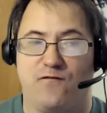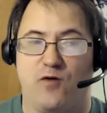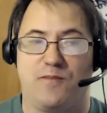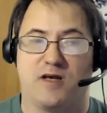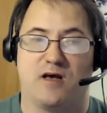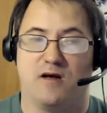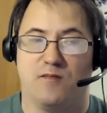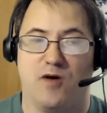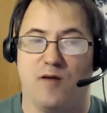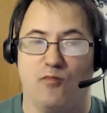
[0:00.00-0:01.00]
we pick a,
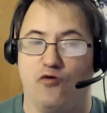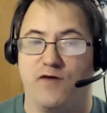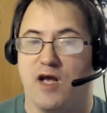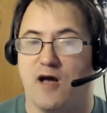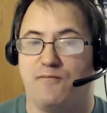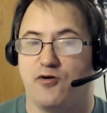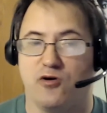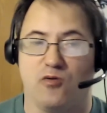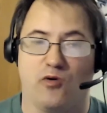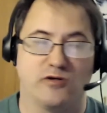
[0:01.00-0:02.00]
a movie up
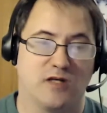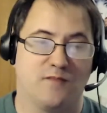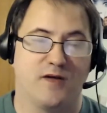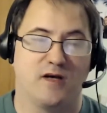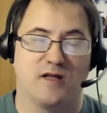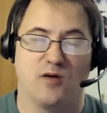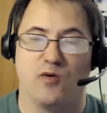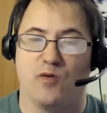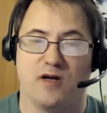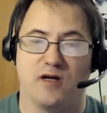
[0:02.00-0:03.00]
or or something that we
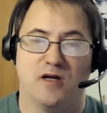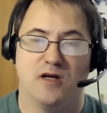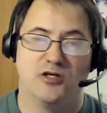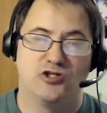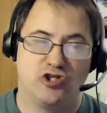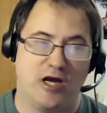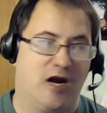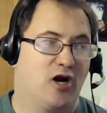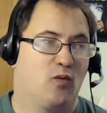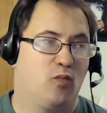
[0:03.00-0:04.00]
want to
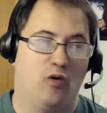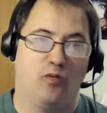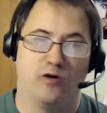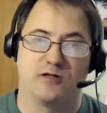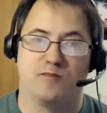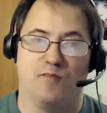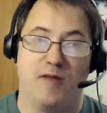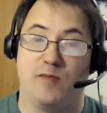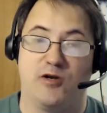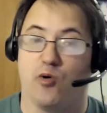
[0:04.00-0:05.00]
share, we'll we'll
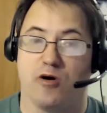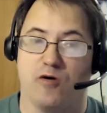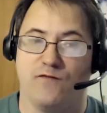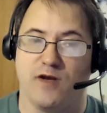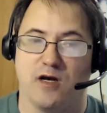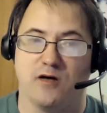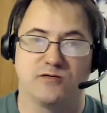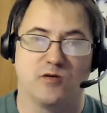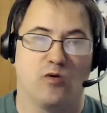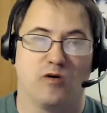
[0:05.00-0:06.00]
maybe do our own
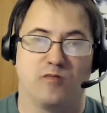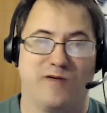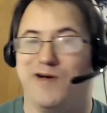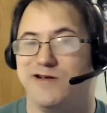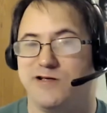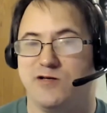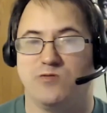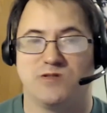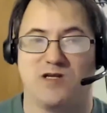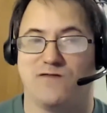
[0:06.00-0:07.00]
videos or we might do
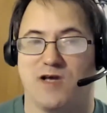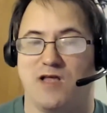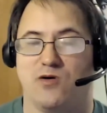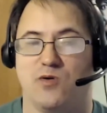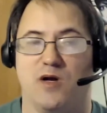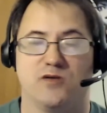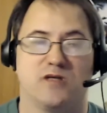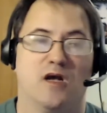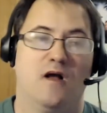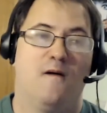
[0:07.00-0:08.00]
stuff together. Who knows?
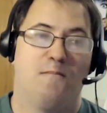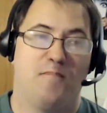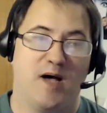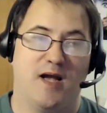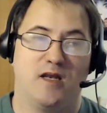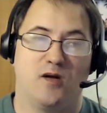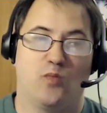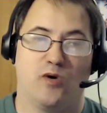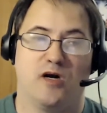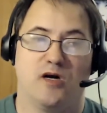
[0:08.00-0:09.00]
But
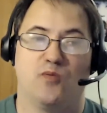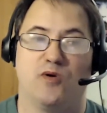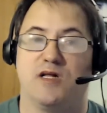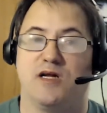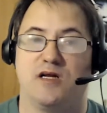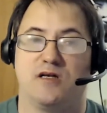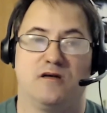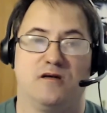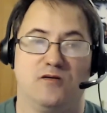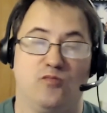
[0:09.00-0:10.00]
we're really
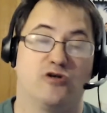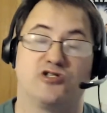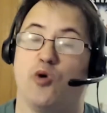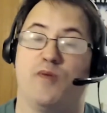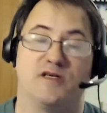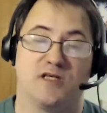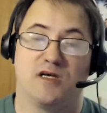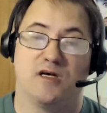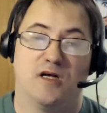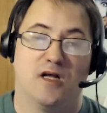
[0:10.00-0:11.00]
we're so busy,
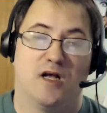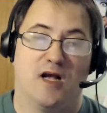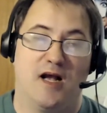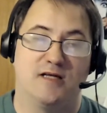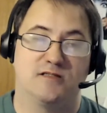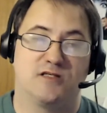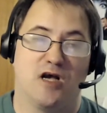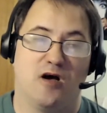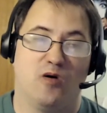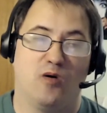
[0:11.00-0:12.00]
and
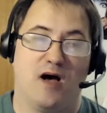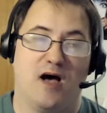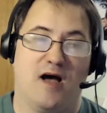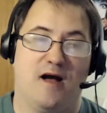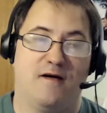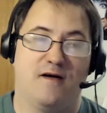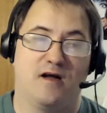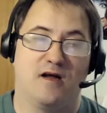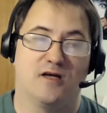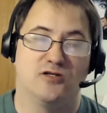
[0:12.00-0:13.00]
so
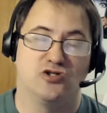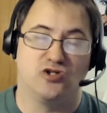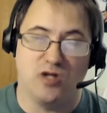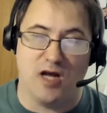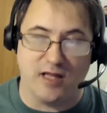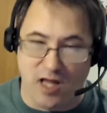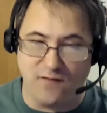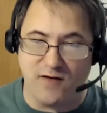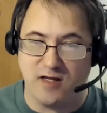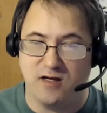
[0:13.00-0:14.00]
I and I
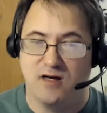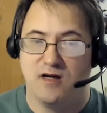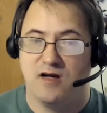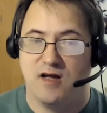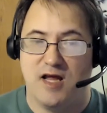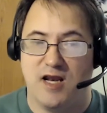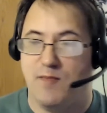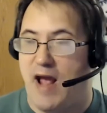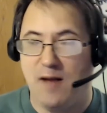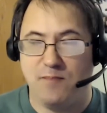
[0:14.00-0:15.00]
love it, and I'm
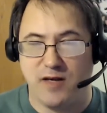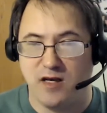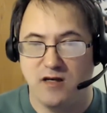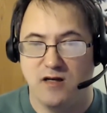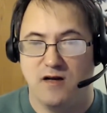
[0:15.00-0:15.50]
happy,